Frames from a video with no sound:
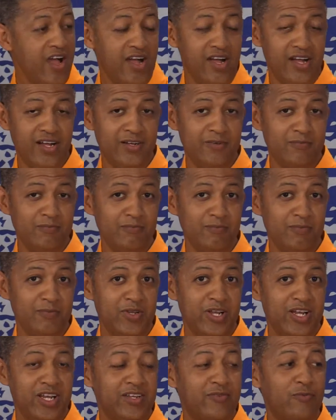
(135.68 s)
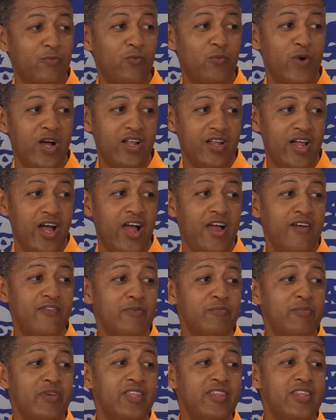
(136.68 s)
Well, I
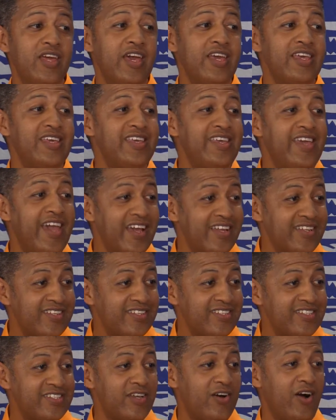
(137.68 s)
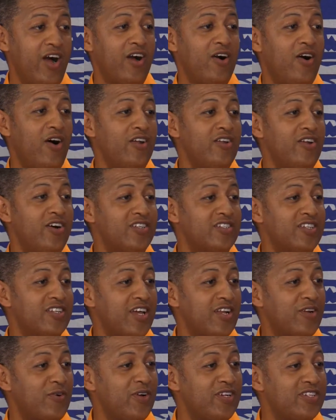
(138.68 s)
haven't been there yet, so I can't answer
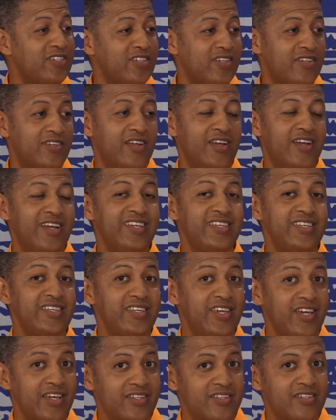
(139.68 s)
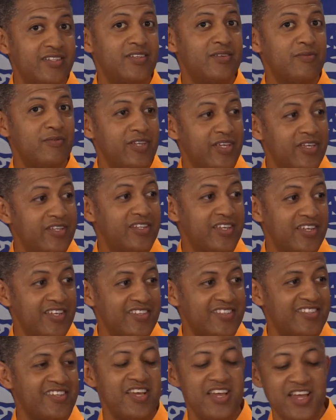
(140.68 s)
that question yet. Hint,
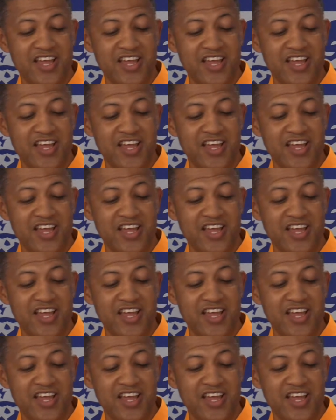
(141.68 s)
hint.